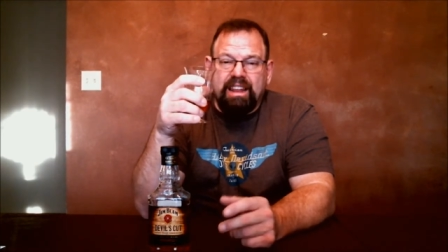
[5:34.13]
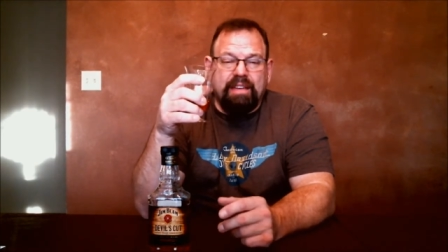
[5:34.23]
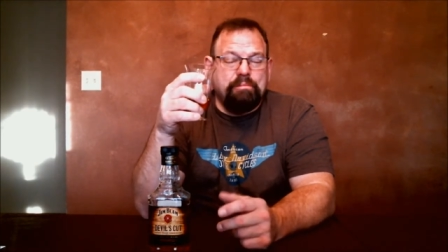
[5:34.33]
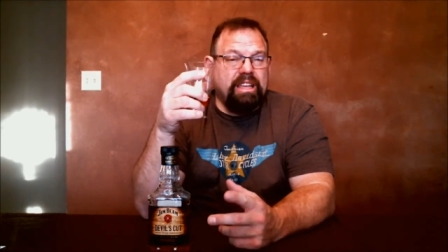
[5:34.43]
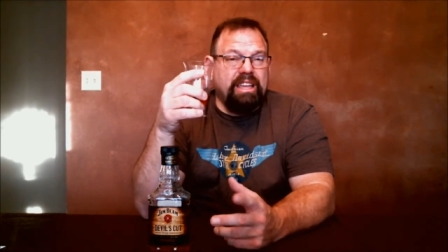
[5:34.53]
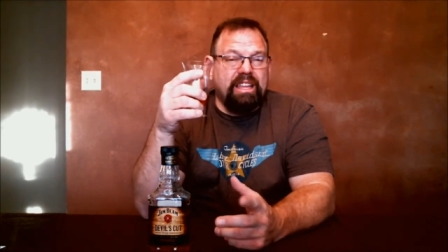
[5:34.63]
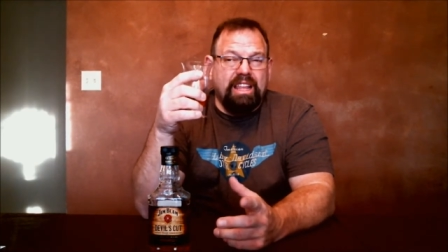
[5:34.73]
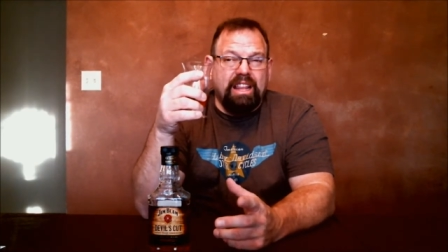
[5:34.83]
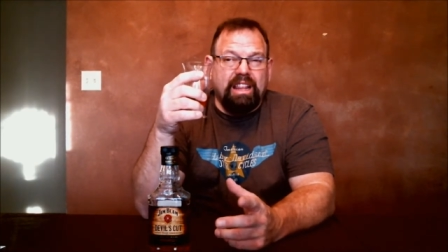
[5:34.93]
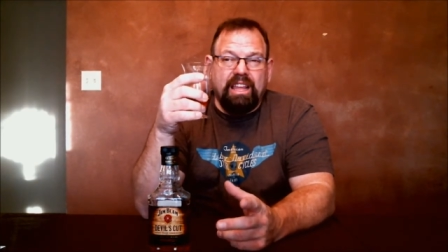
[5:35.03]
I've been getting
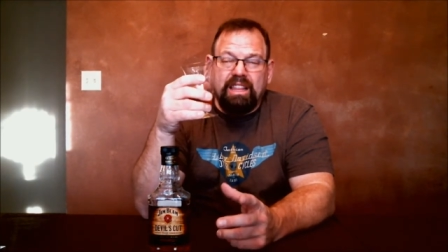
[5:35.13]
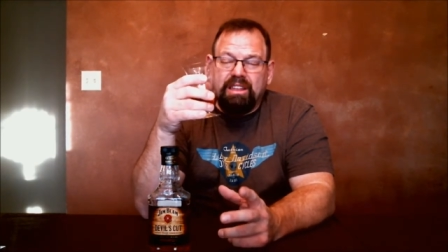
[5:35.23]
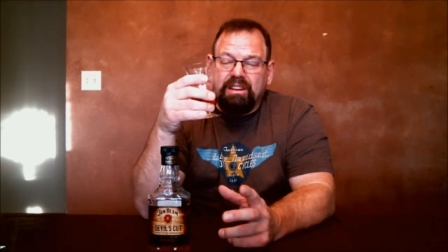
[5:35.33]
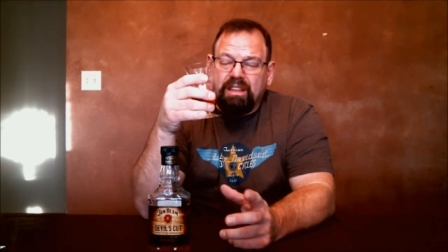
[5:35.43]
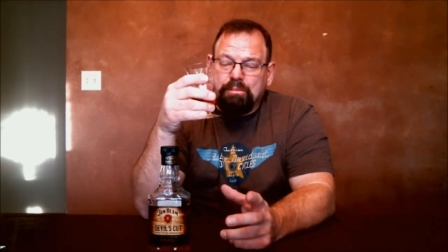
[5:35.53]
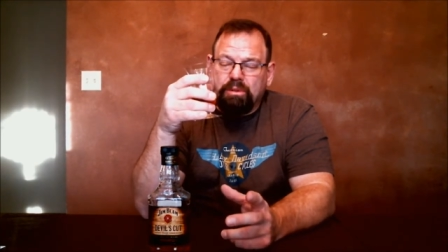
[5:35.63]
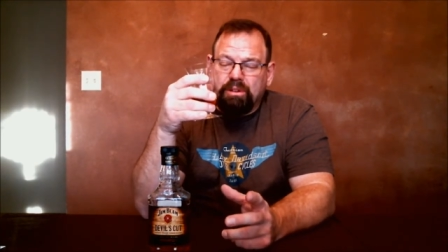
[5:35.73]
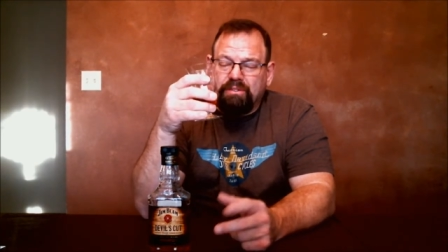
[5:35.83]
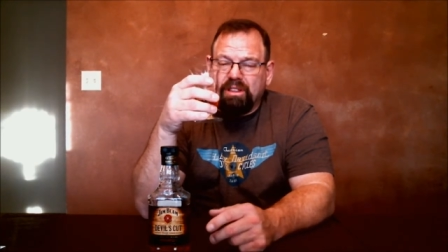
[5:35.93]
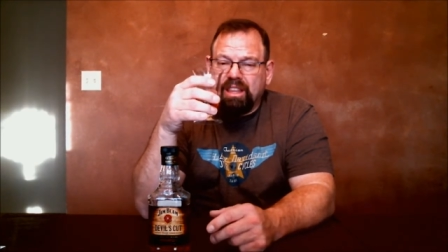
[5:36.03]
that lately on a couple of
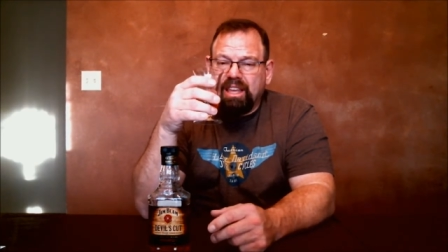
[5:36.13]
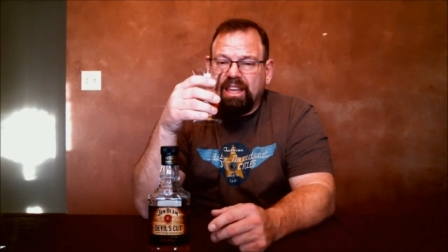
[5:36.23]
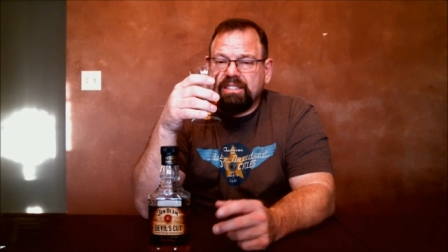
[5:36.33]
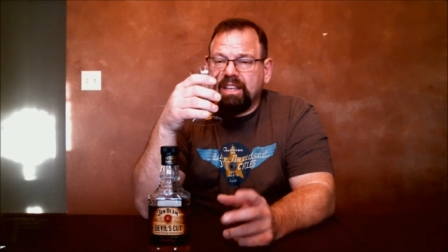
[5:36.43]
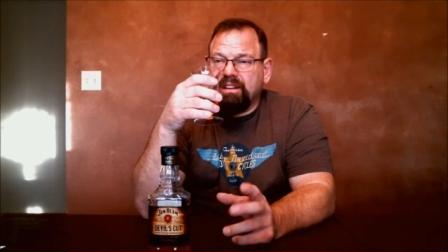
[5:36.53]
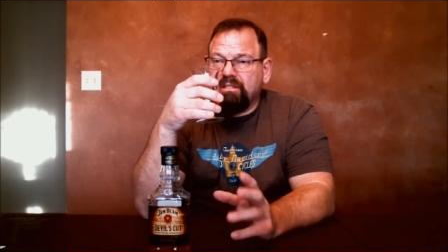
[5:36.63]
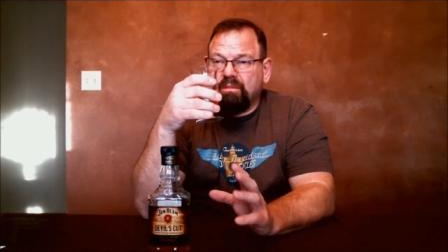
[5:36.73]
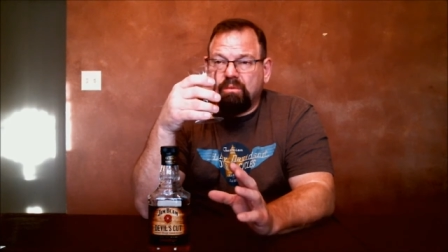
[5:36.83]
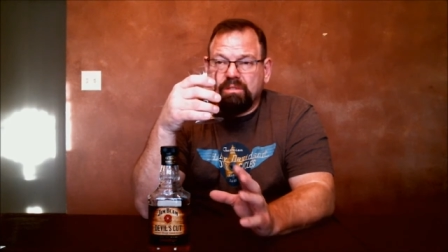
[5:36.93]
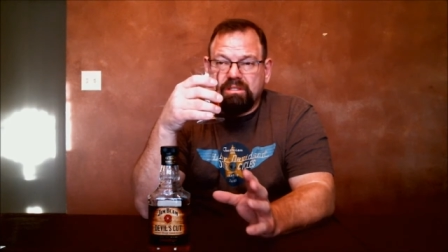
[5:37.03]
different things. I don't know
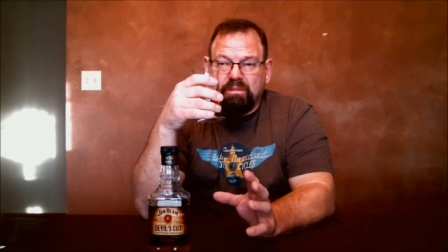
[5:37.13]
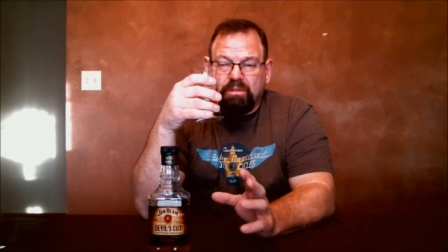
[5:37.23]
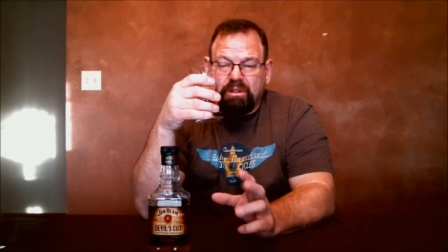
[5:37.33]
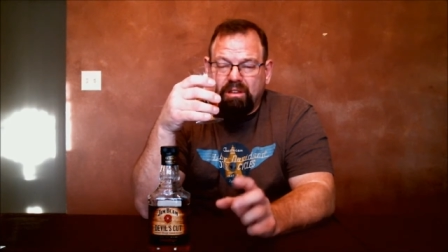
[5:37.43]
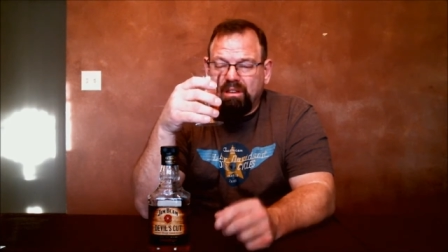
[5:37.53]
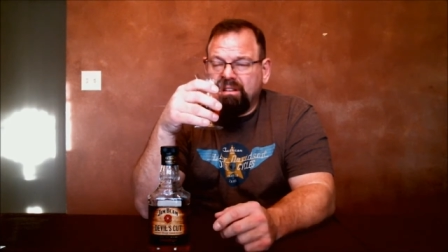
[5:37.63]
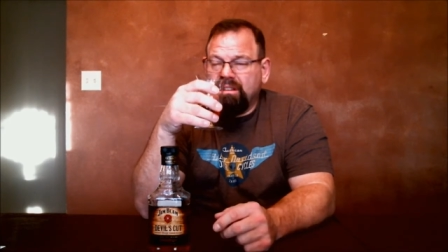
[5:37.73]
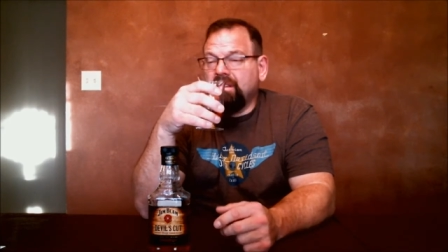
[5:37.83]
what's going on.